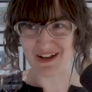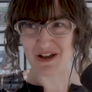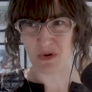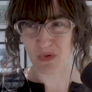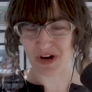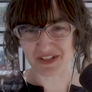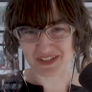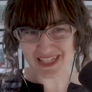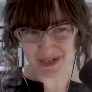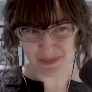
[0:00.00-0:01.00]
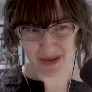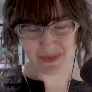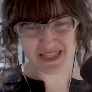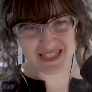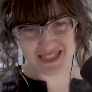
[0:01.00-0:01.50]
work a little bit. I
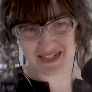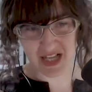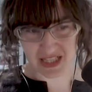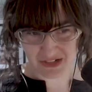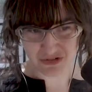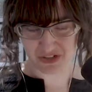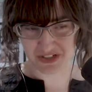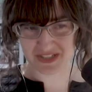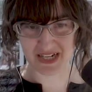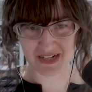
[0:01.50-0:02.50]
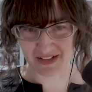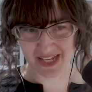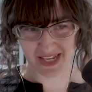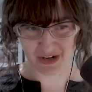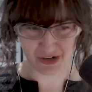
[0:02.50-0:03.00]
mean, this isn't electrical
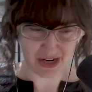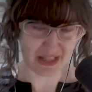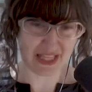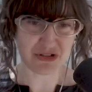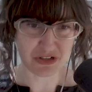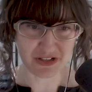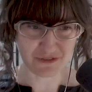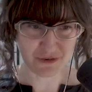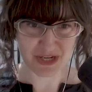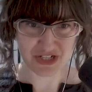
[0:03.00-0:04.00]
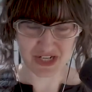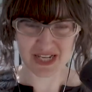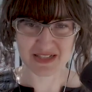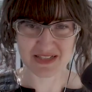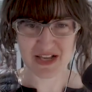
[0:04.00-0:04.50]
signaling or er, er, electrical information.
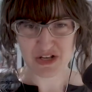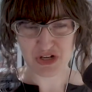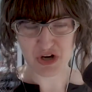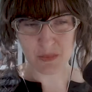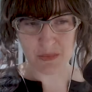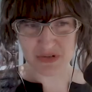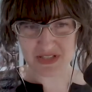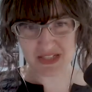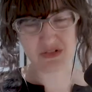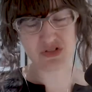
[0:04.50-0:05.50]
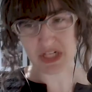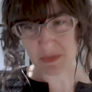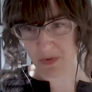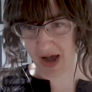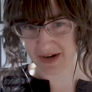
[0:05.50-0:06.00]
It's you know mostly gene
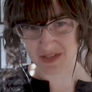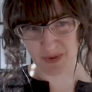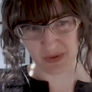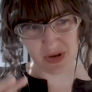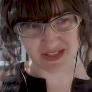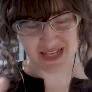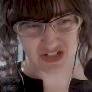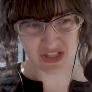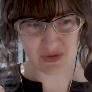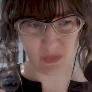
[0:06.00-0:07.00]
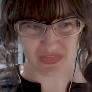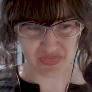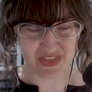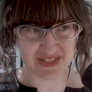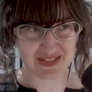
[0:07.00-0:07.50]
products, but essentially what
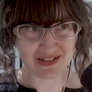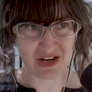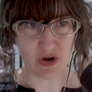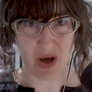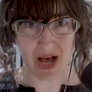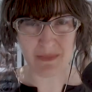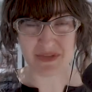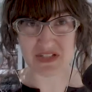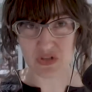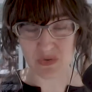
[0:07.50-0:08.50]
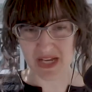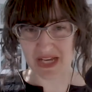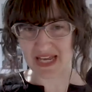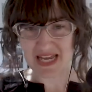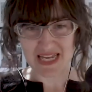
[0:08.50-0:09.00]
this you know hub is
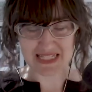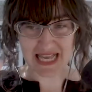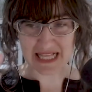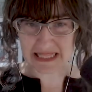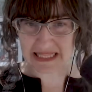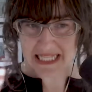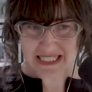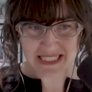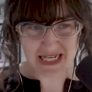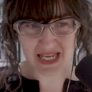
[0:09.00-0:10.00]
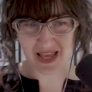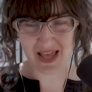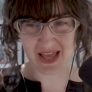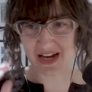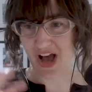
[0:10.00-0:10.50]
doing is like listening
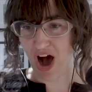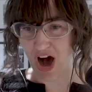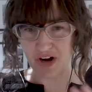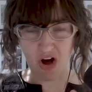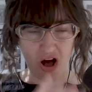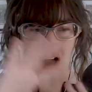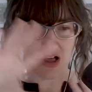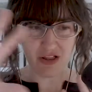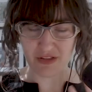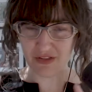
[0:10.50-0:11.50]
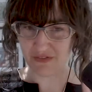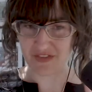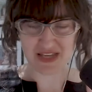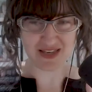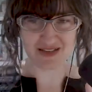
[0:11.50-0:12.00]
in on all of
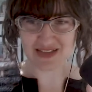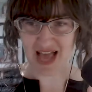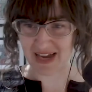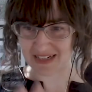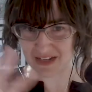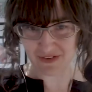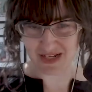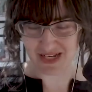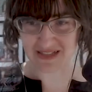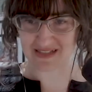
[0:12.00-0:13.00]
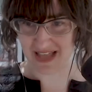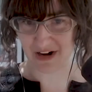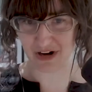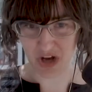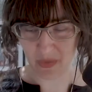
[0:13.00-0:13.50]
these activities that
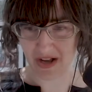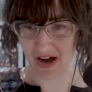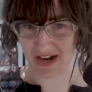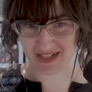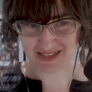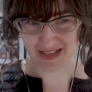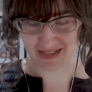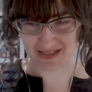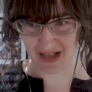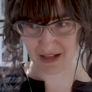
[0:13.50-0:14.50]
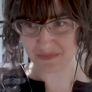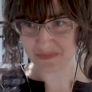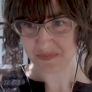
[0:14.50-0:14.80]
are going on inside the cell